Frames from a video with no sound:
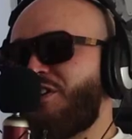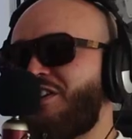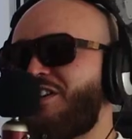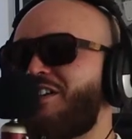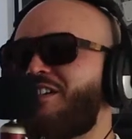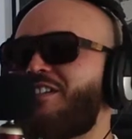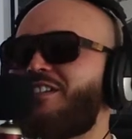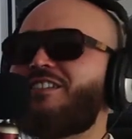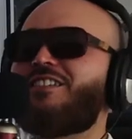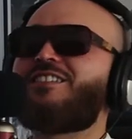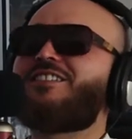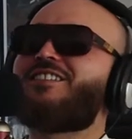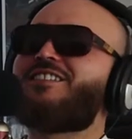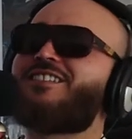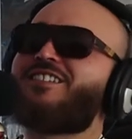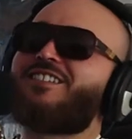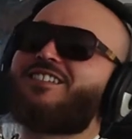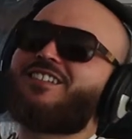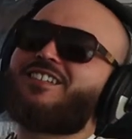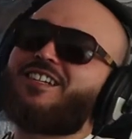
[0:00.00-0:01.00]
good.
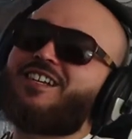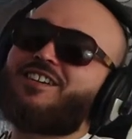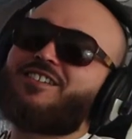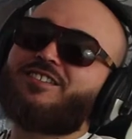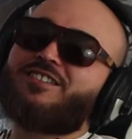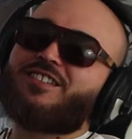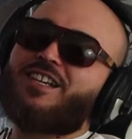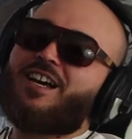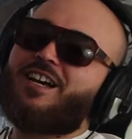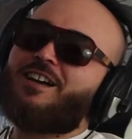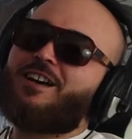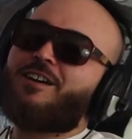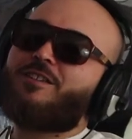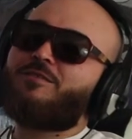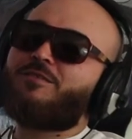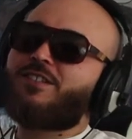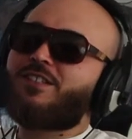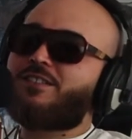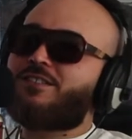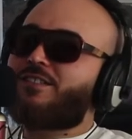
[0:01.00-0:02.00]
And I was I, I
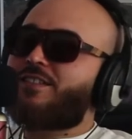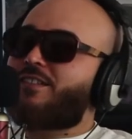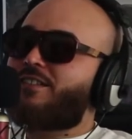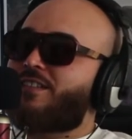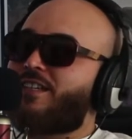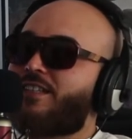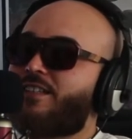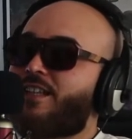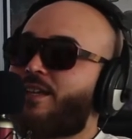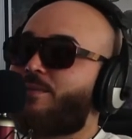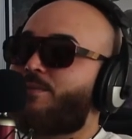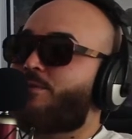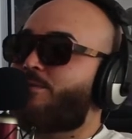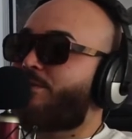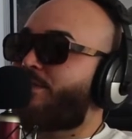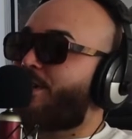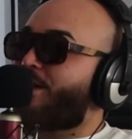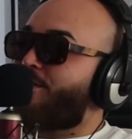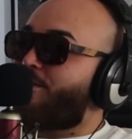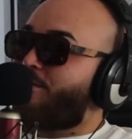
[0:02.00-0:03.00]
don't get sick like that, but
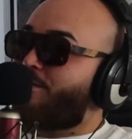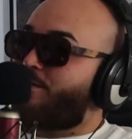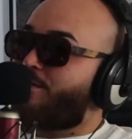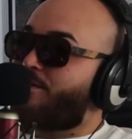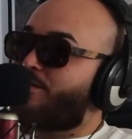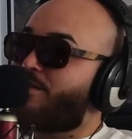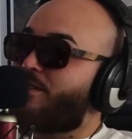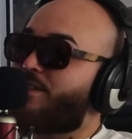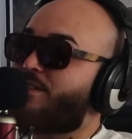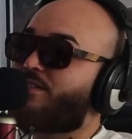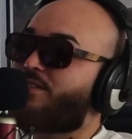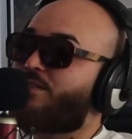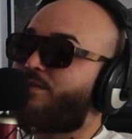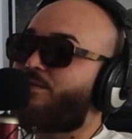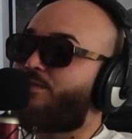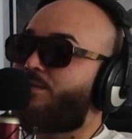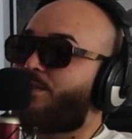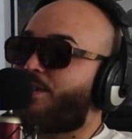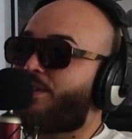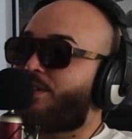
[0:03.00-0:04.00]
when I do, it's a
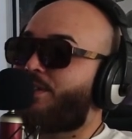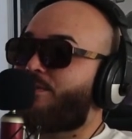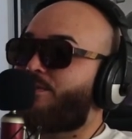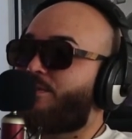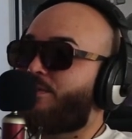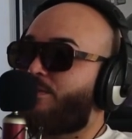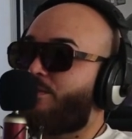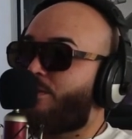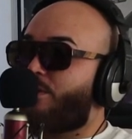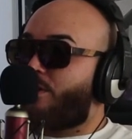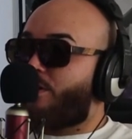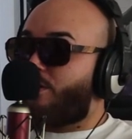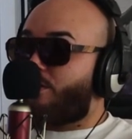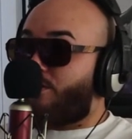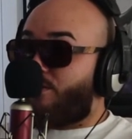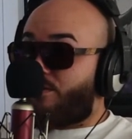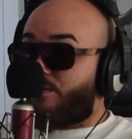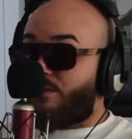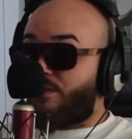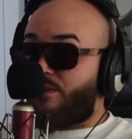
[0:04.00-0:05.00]
fucking
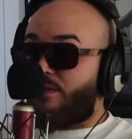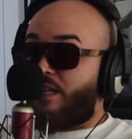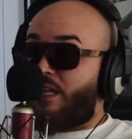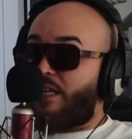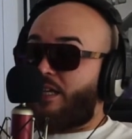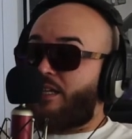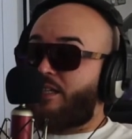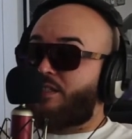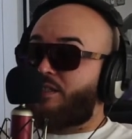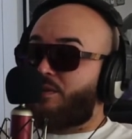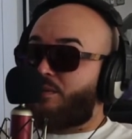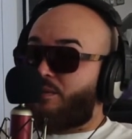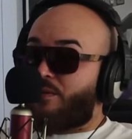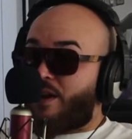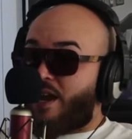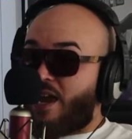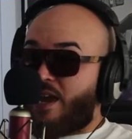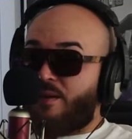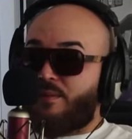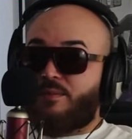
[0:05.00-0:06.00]
go. Like it's a
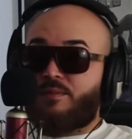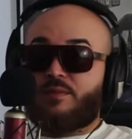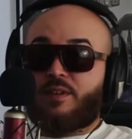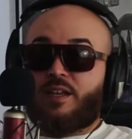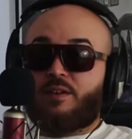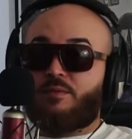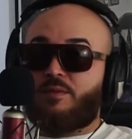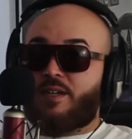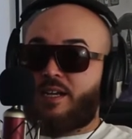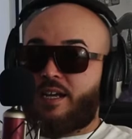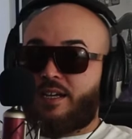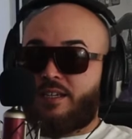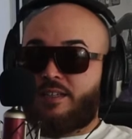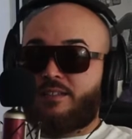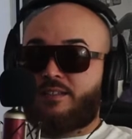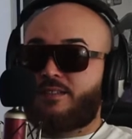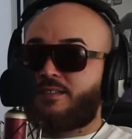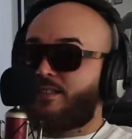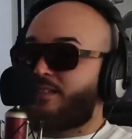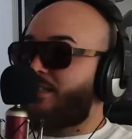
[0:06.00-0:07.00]
wrap. Like when I
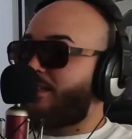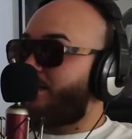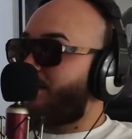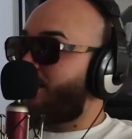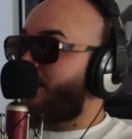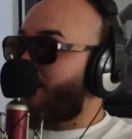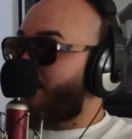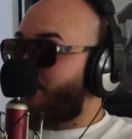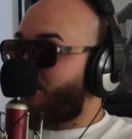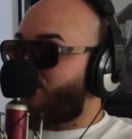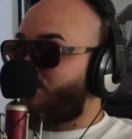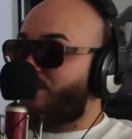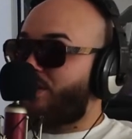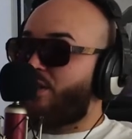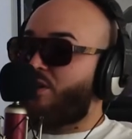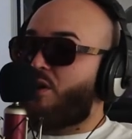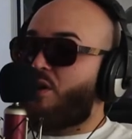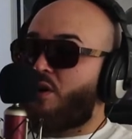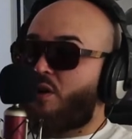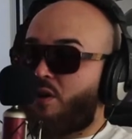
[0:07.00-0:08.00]
get sick, it hits
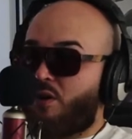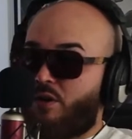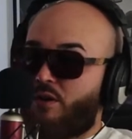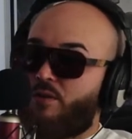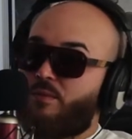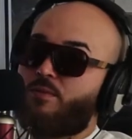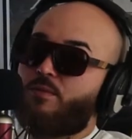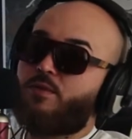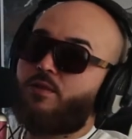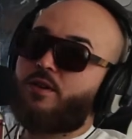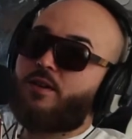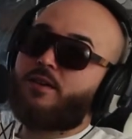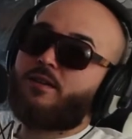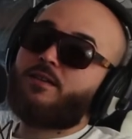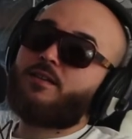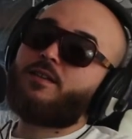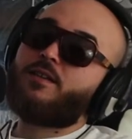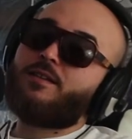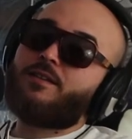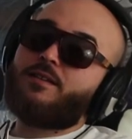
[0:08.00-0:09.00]
me hard,
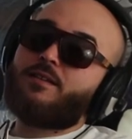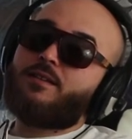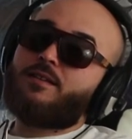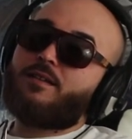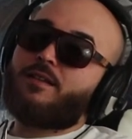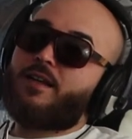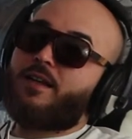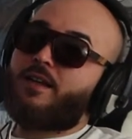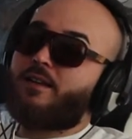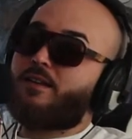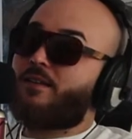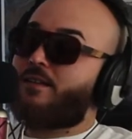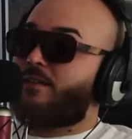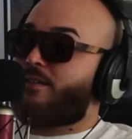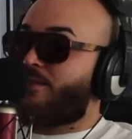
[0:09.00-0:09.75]
boy. Like